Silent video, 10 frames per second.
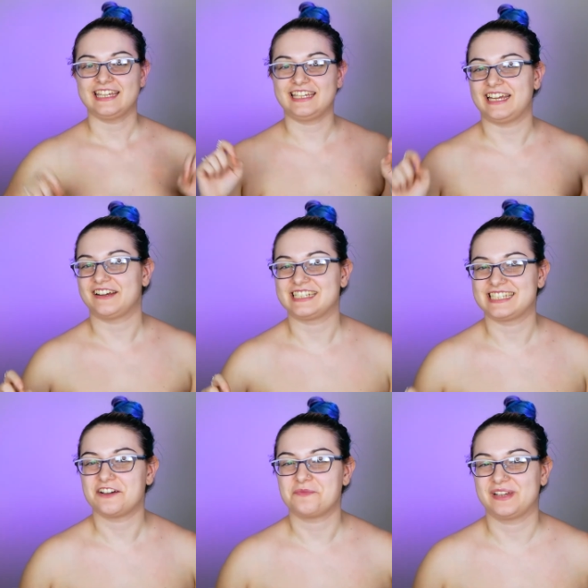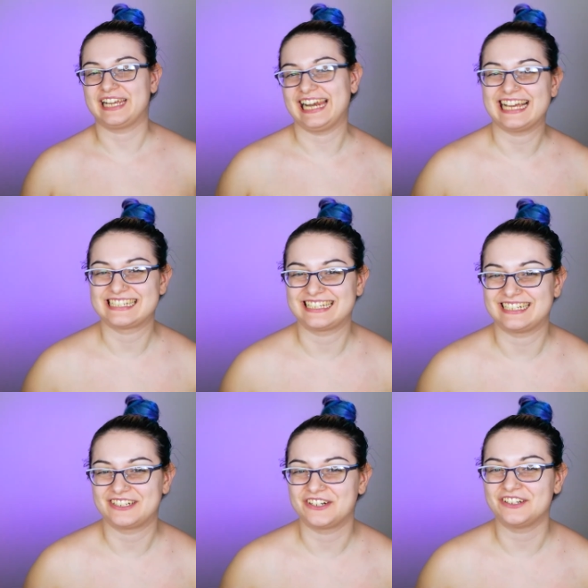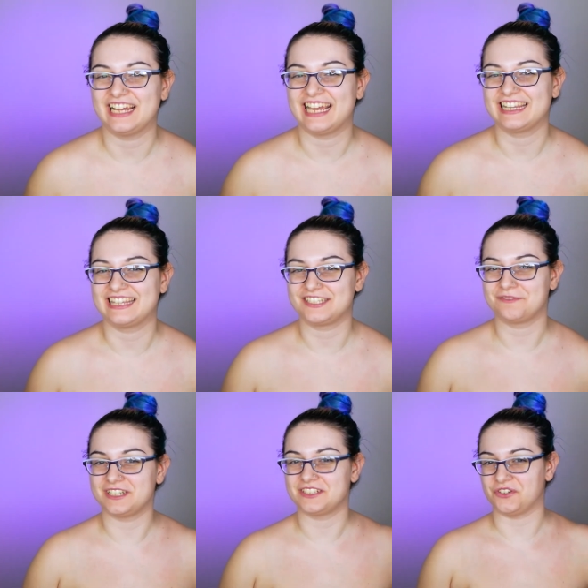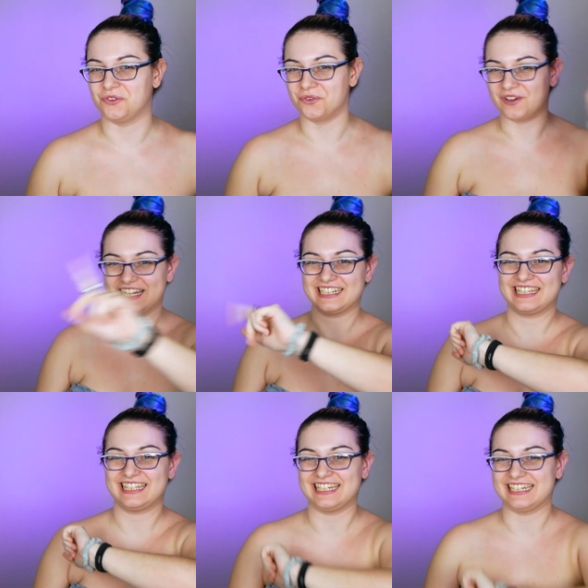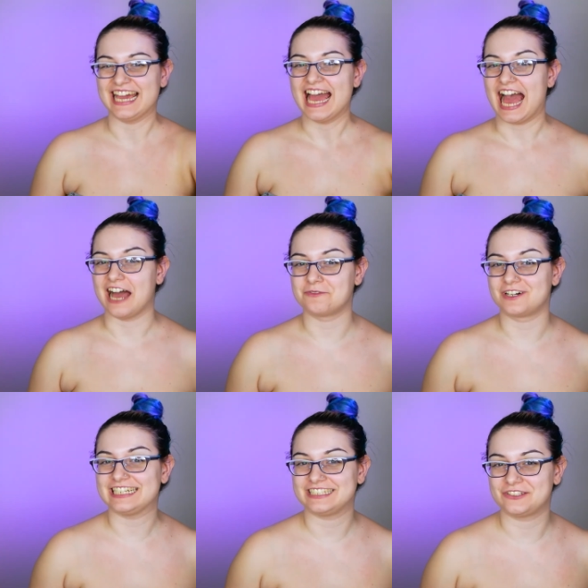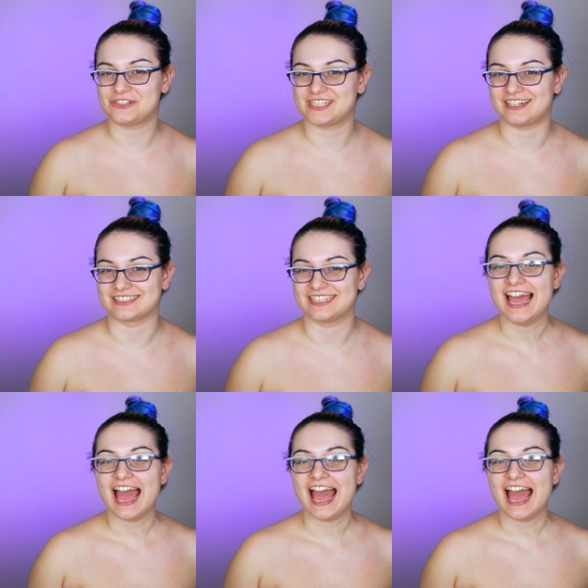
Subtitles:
Hair is up, glasses are on, and this means one thing: I'm ready to start.